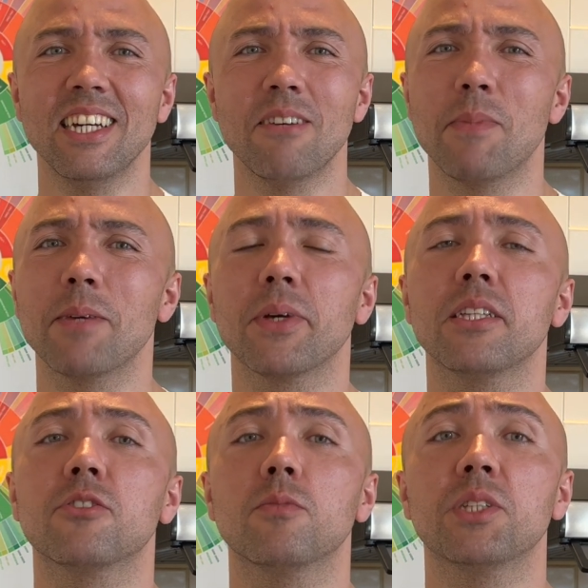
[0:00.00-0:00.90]
Maybe a
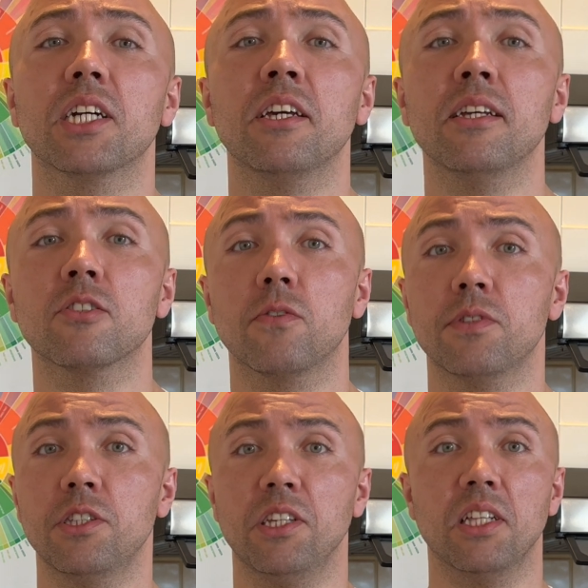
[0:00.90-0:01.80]
little bit, a hint
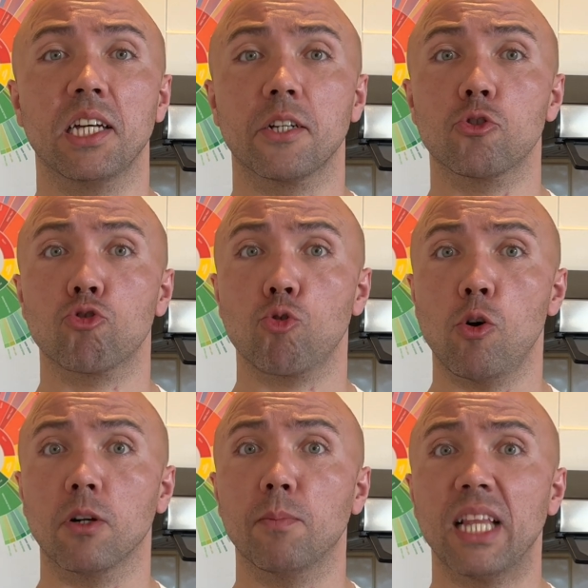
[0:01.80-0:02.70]
of tea, like a
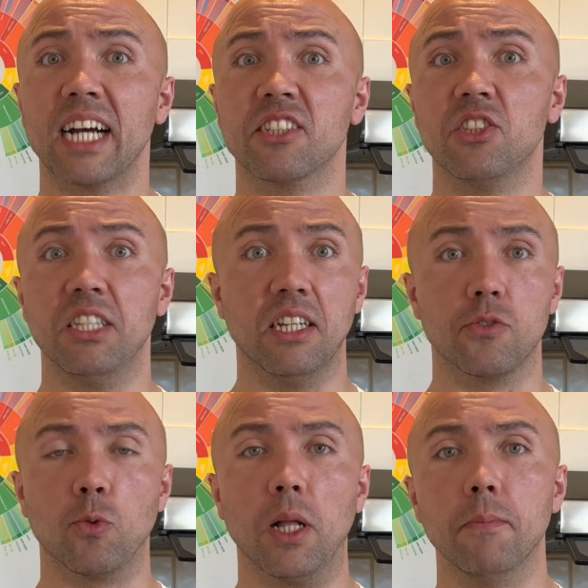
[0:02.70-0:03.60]
strong black tea
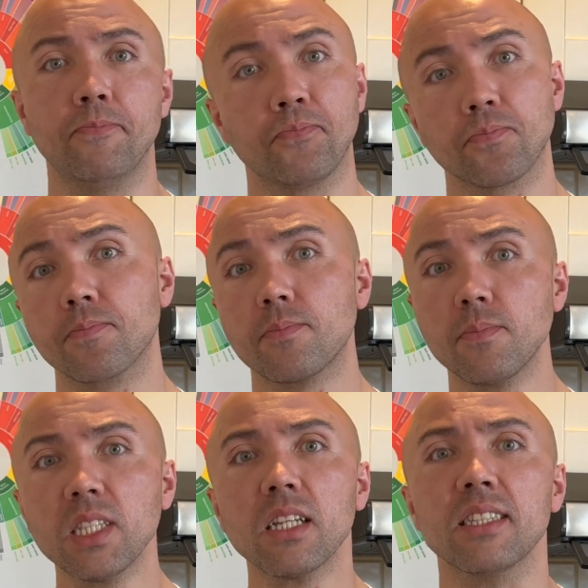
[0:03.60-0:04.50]
as well.
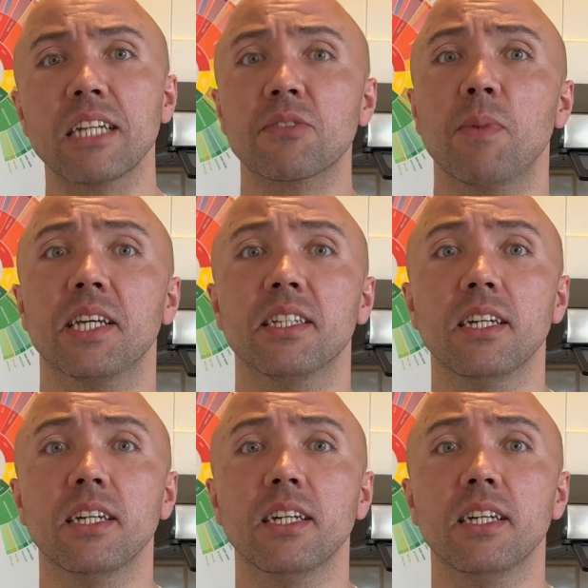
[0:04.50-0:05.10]
That's my